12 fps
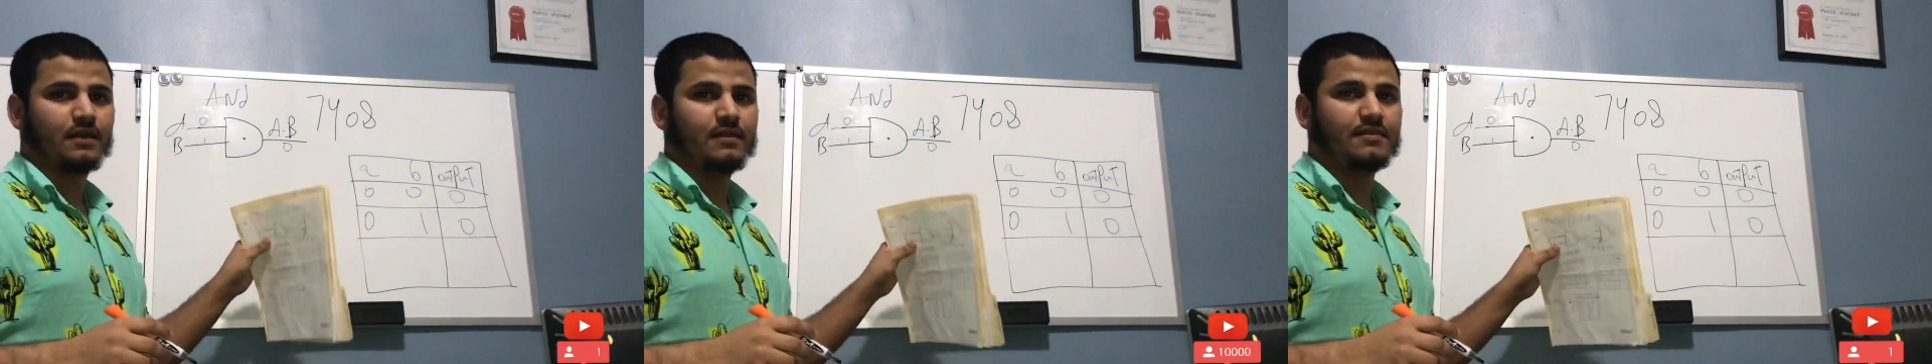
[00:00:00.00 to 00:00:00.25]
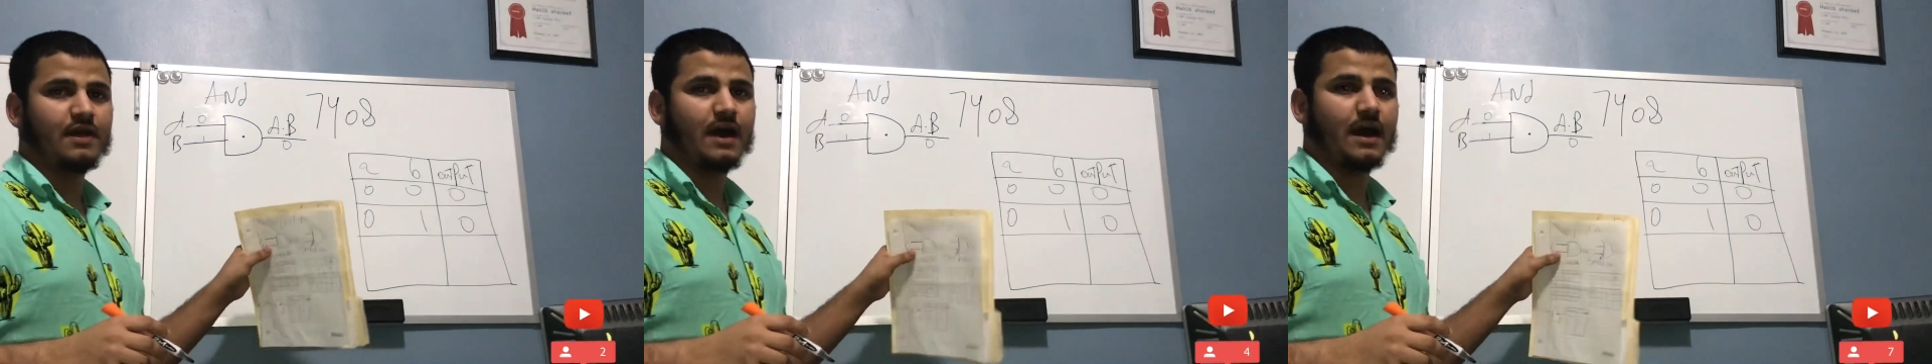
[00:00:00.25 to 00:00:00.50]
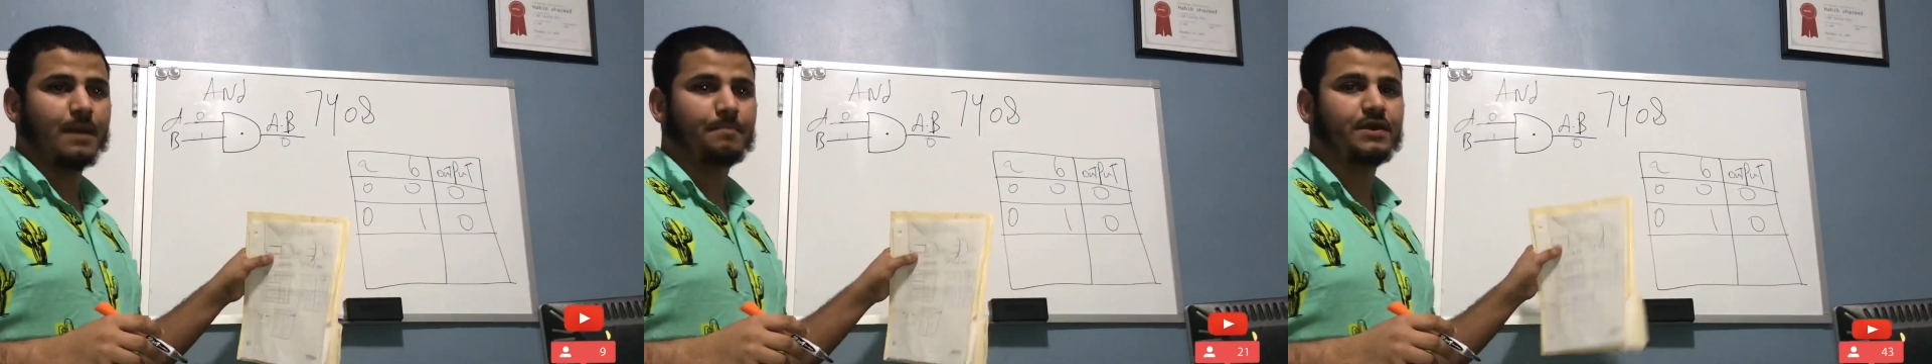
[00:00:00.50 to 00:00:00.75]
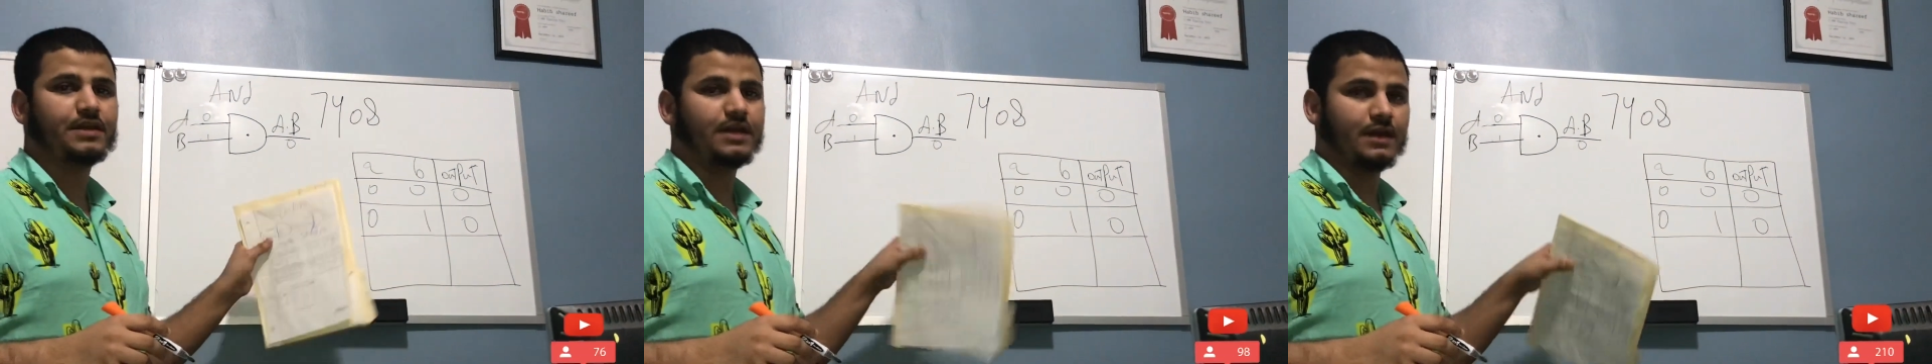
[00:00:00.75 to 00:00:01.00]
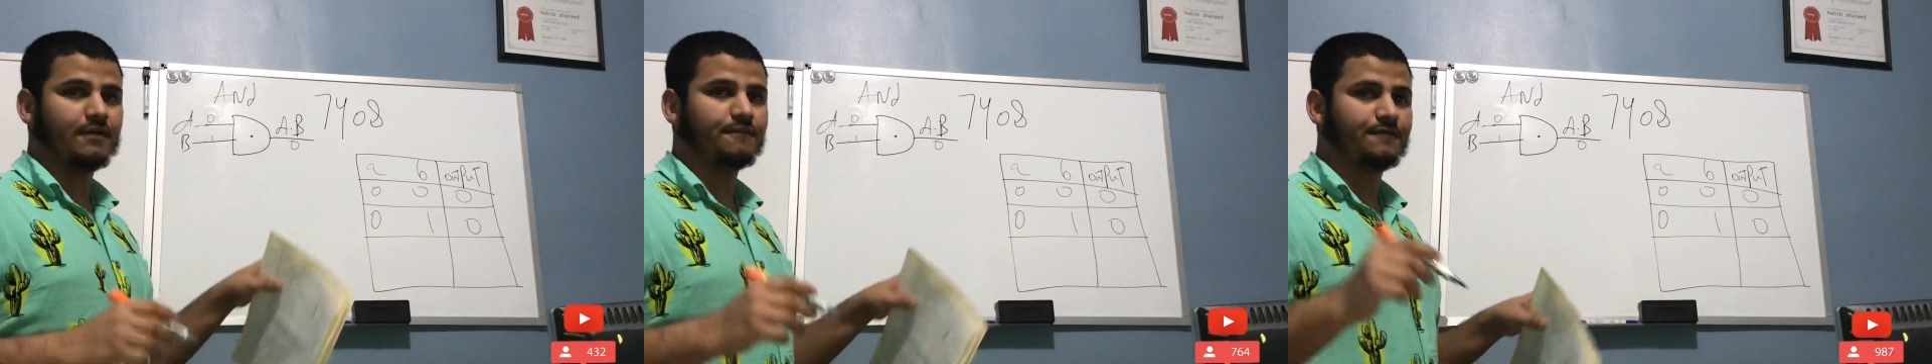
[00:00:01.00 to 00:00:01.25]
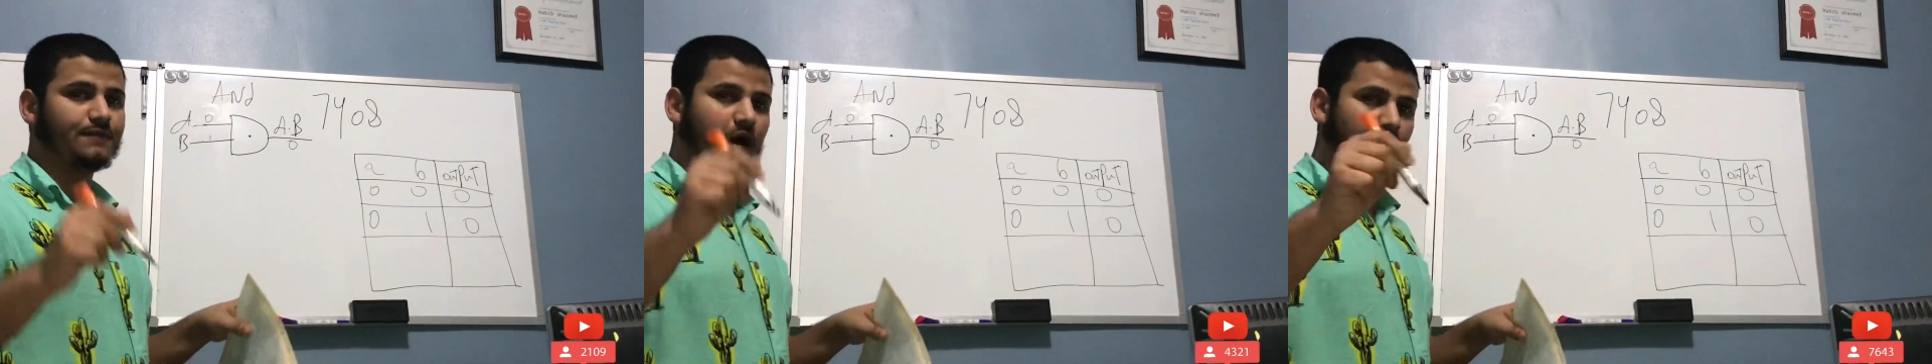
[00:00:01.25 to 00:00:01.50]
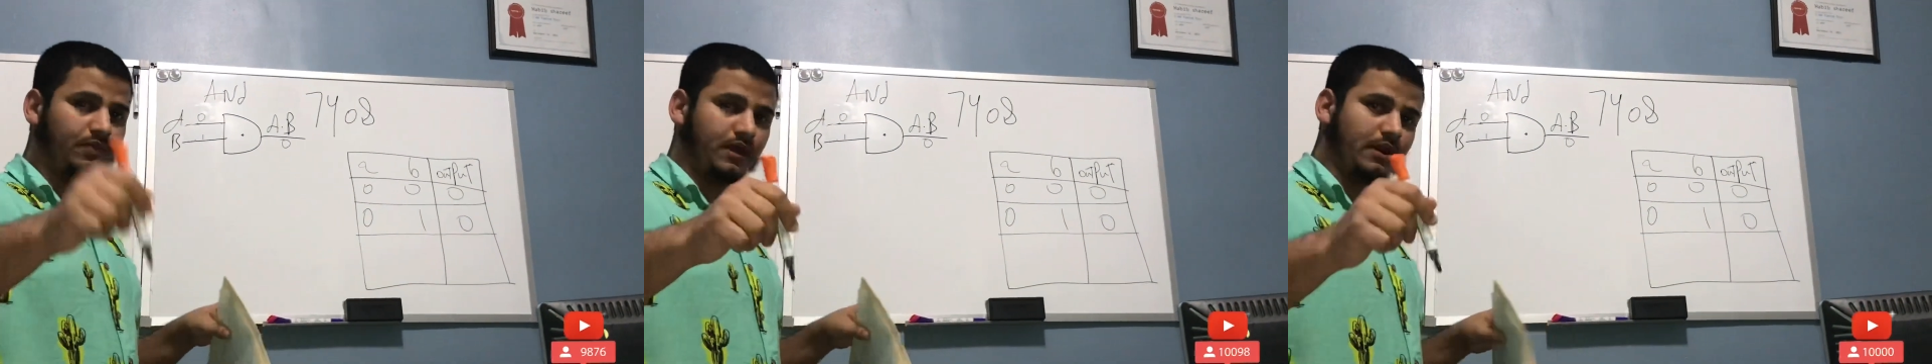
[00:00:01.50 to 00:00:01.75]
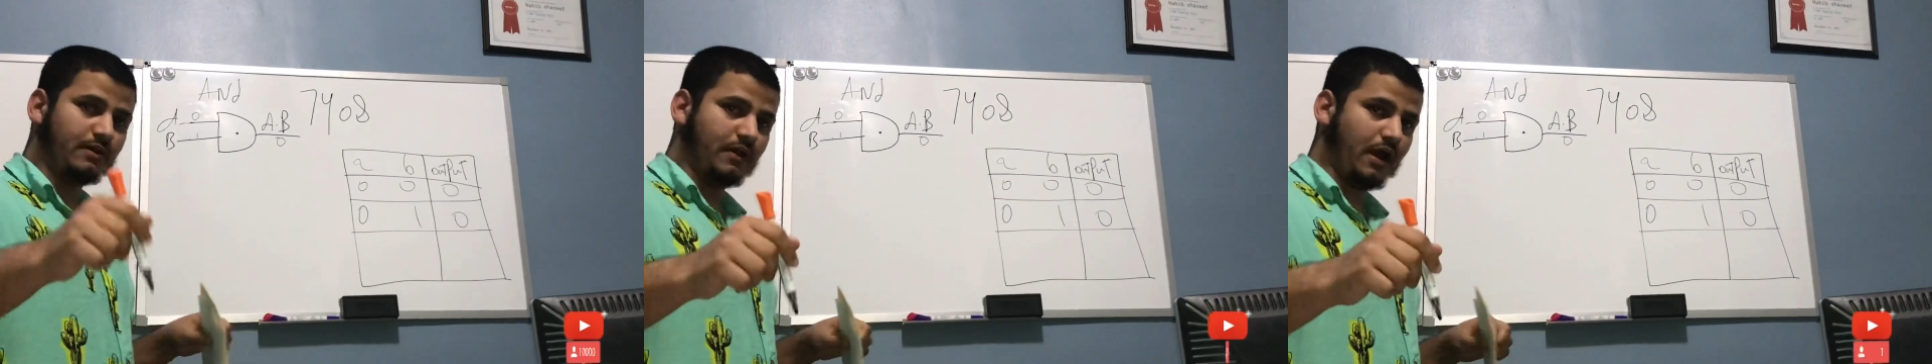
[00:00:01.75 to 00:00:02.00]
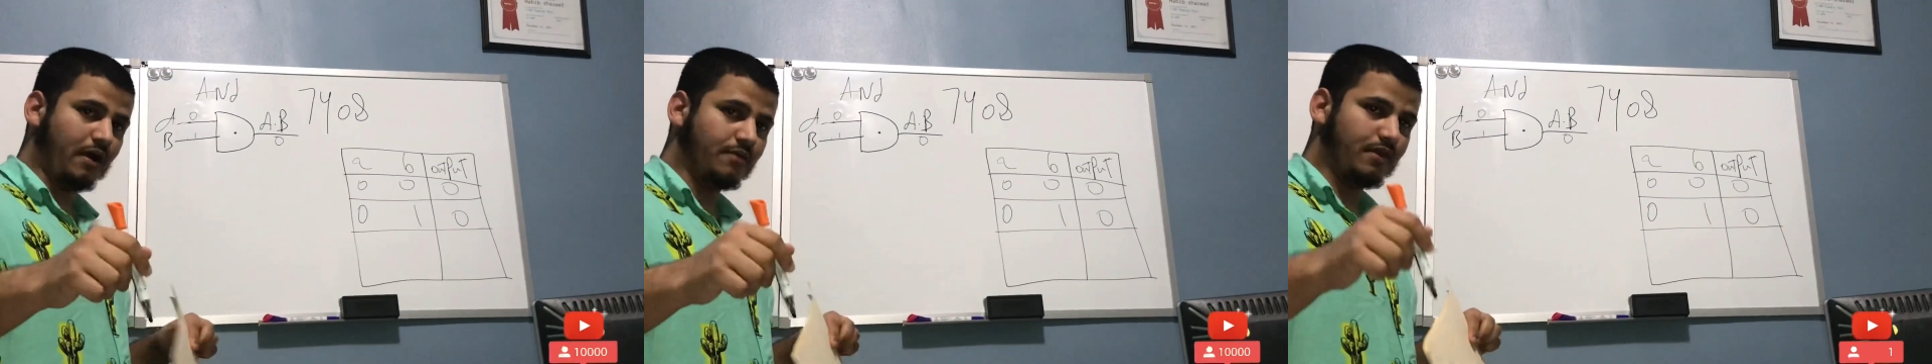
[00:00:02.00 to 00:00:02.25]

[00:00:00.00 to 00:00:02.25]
PDF down there on